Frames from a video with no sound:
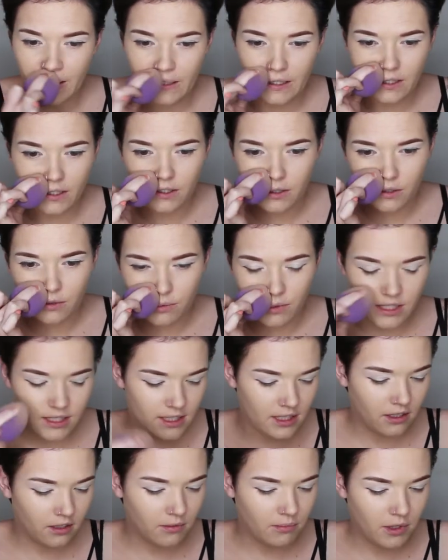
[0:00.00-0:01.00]
You know, we
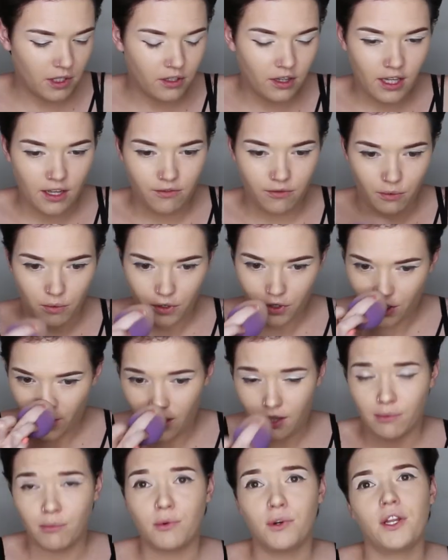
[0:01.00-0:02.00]
still both have work
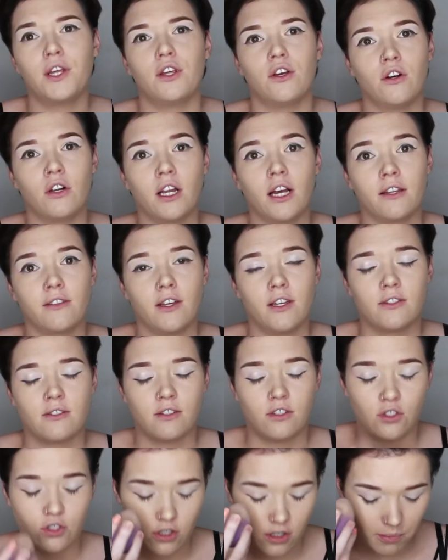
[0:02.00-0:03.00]
in the morning. You're like, that's
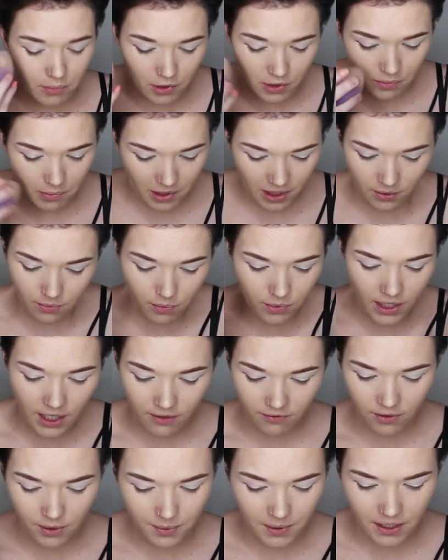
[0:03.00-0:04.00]
going to stop you. But
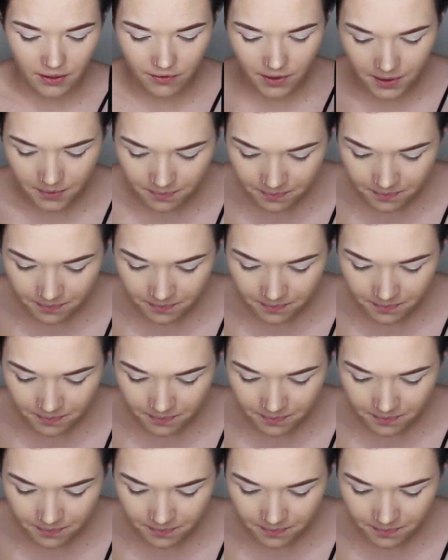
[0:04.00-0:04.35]
whatever, whatever.